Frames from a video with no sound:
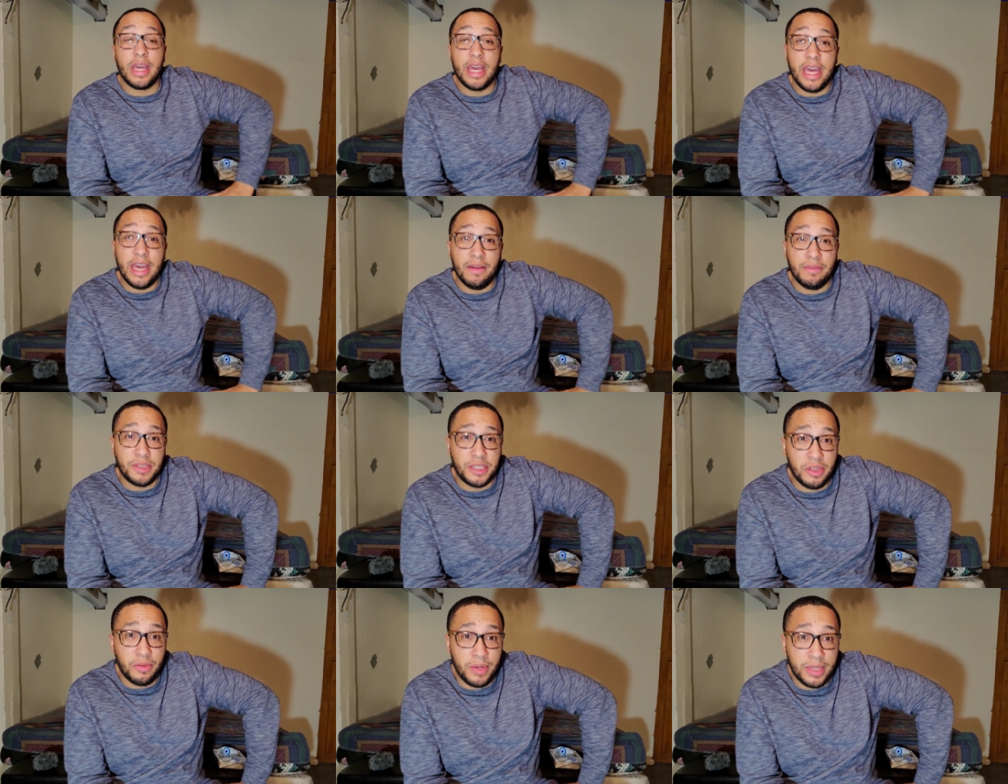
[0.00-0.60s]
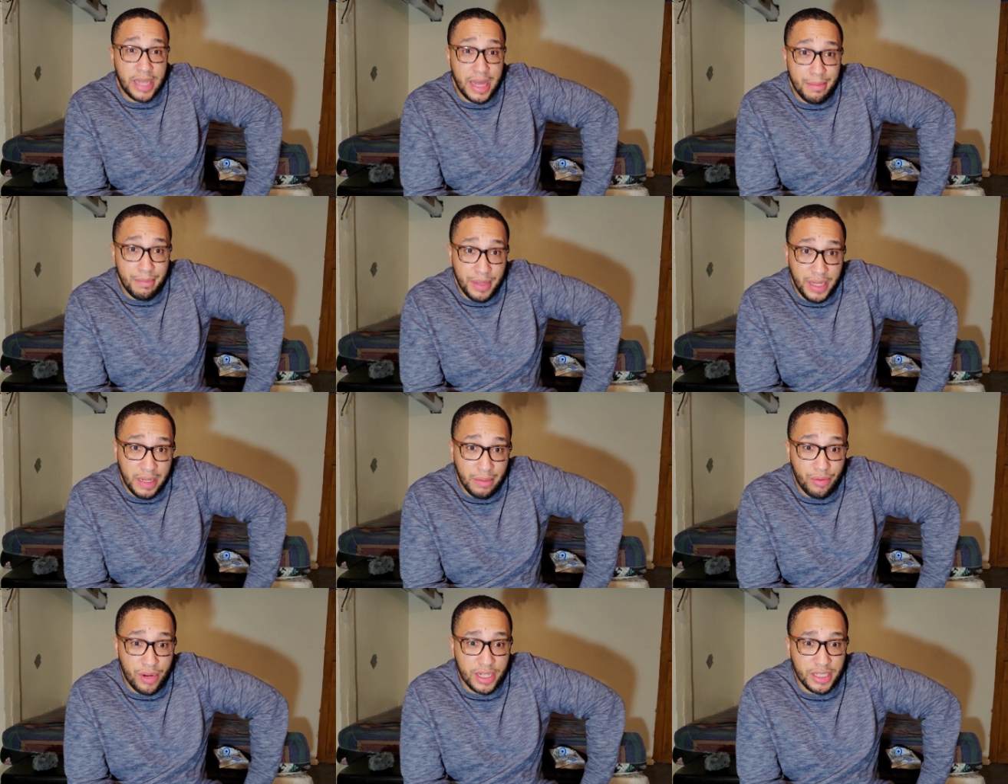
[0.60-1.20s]
If someone like
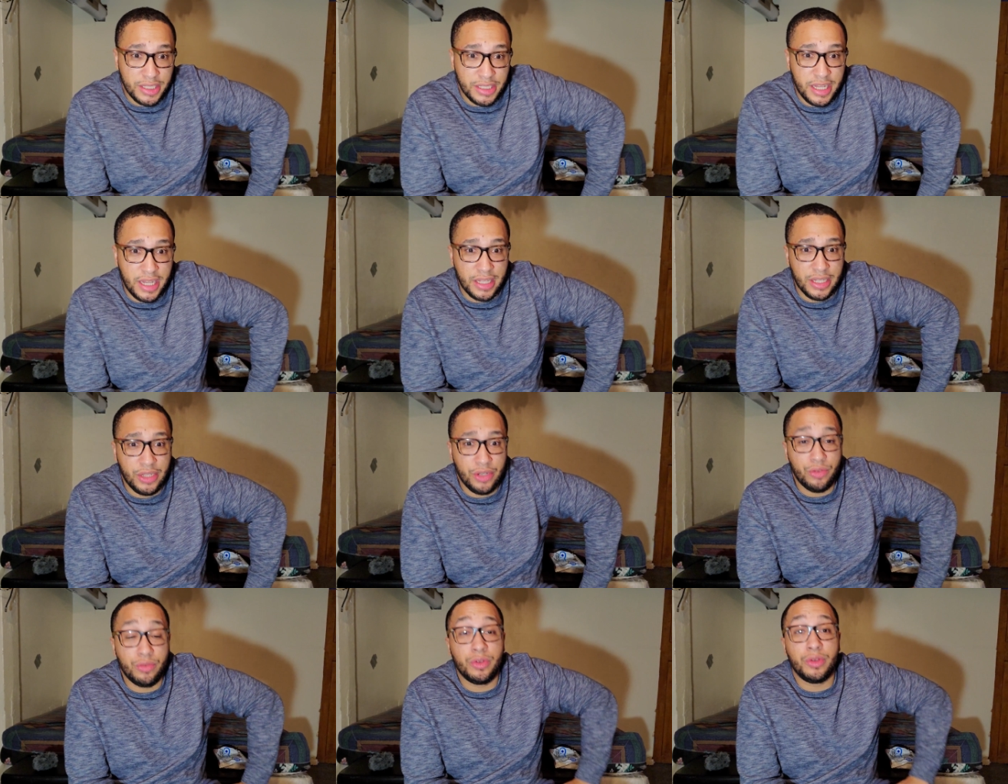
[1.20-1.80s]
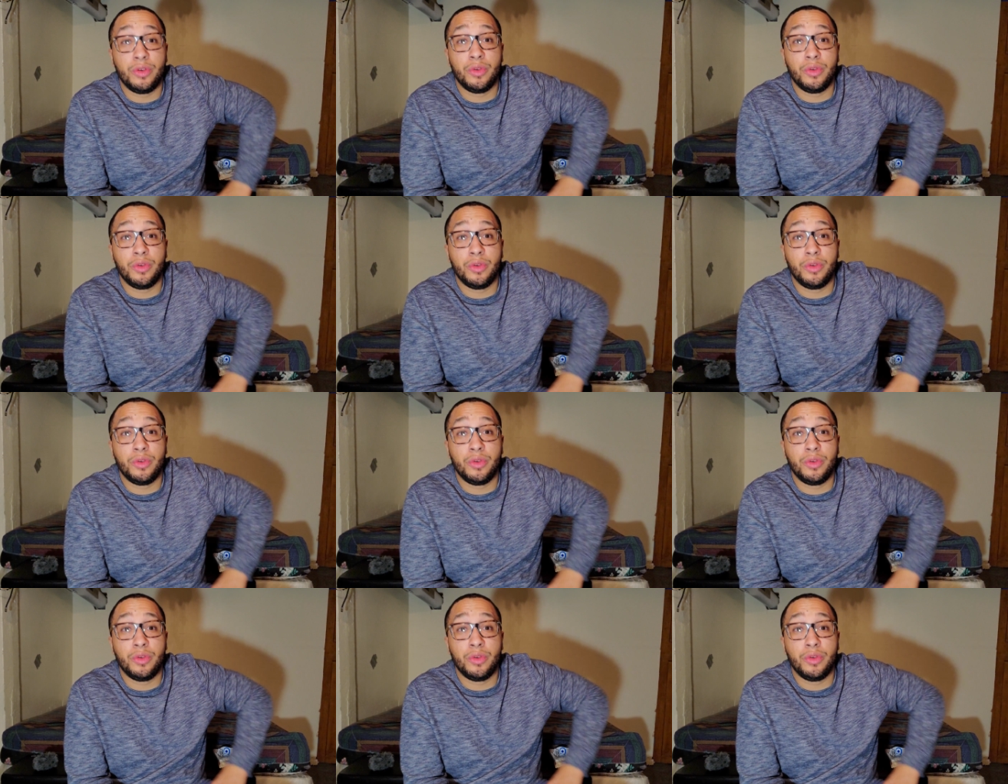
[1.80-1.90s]
Billy Brake is telling you